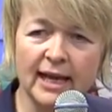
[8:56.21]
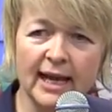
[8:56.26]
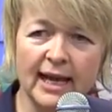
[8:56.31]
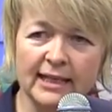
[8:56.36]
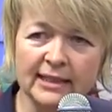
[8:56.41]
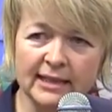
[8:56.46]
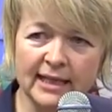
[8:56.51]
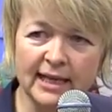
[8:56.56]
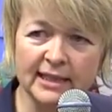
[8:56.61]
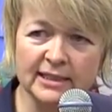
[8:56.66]

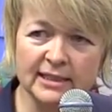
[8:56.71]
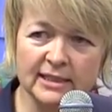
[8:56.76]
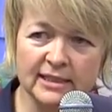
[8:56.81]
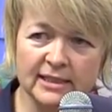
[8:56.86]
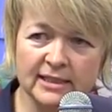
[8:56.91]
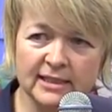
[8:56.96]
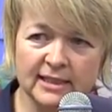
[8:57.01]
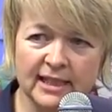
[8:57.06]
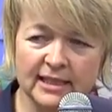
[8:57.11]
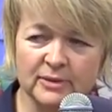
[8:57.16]
And
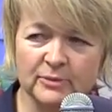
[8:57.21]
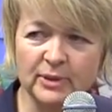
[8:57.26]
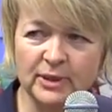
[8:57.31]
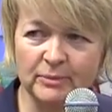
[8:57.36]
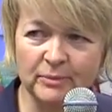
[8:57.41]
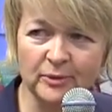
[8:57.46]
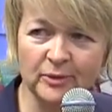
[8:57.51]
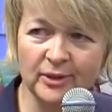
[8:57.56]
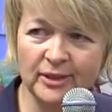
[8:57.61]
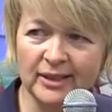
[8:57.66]
that's, that's where the
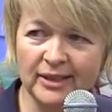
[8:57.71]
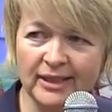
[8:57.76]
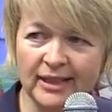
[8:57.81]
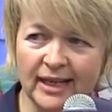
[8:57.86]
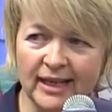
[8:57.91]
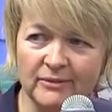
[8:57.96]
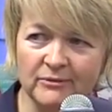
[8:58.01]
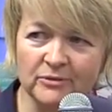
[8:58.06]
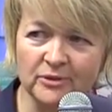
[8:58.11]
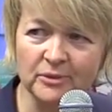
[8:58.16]
book
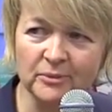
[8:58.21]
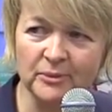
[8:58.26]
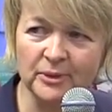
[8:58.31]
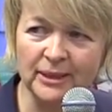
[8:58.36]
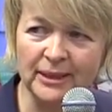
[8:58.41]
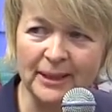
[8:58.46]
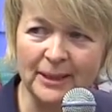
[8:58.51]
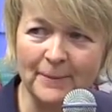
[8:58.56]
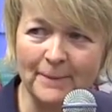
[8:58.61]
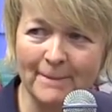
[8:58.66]
came from,
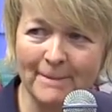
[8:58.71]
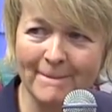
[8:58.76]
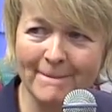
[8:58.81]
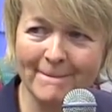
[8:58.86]
really.